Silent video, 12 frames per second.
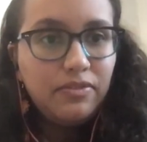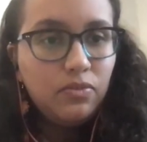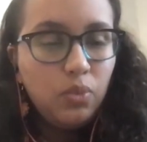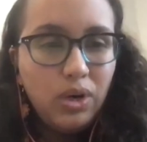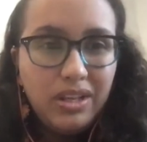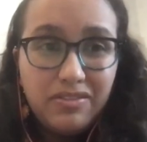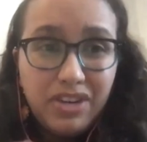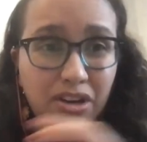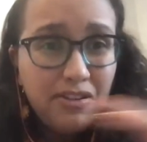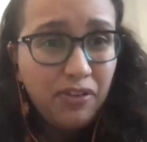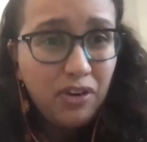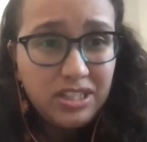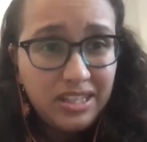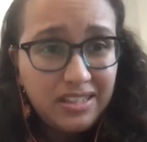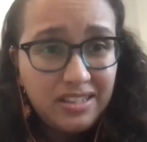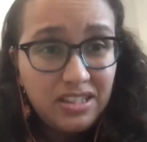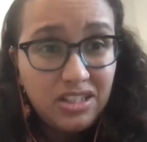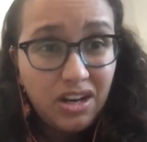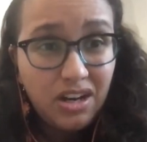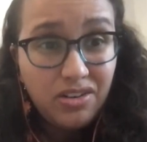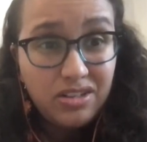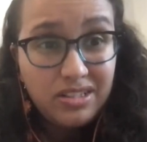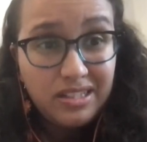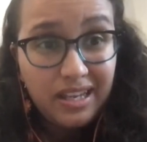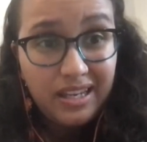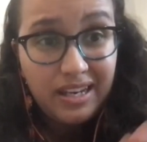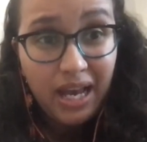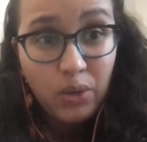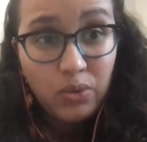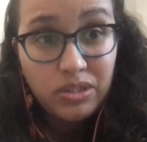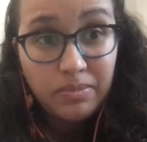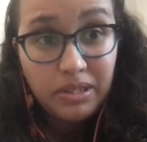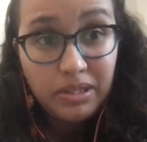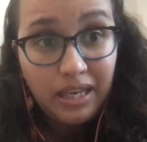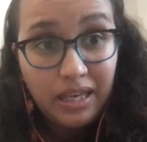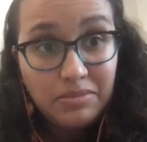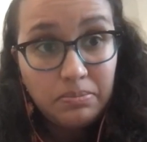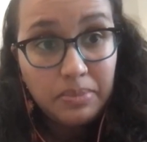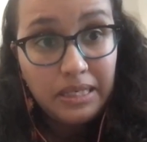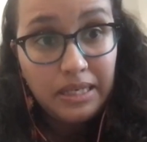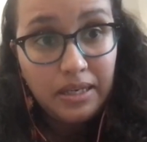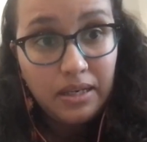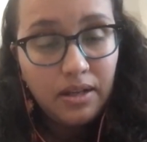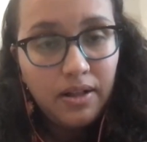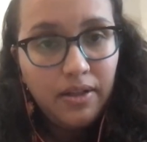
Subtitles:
one of the very first things is to understand how something came to be,